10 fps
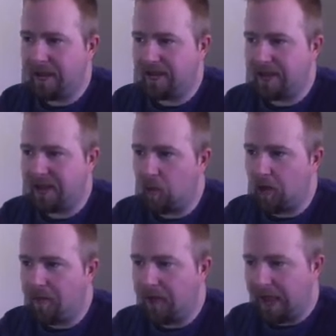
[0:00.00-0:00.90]
you'll see
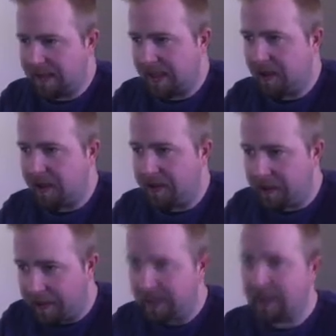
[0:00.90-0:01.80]
WordPress icon here.
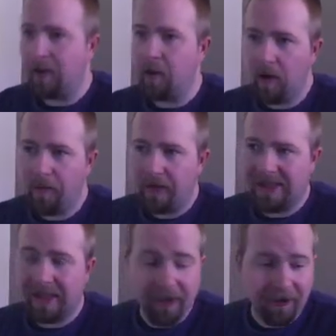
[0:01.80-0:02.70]
You click on the WordPress
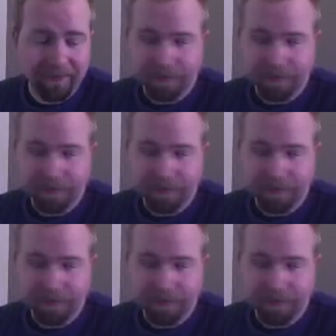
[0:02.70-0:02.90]
icon,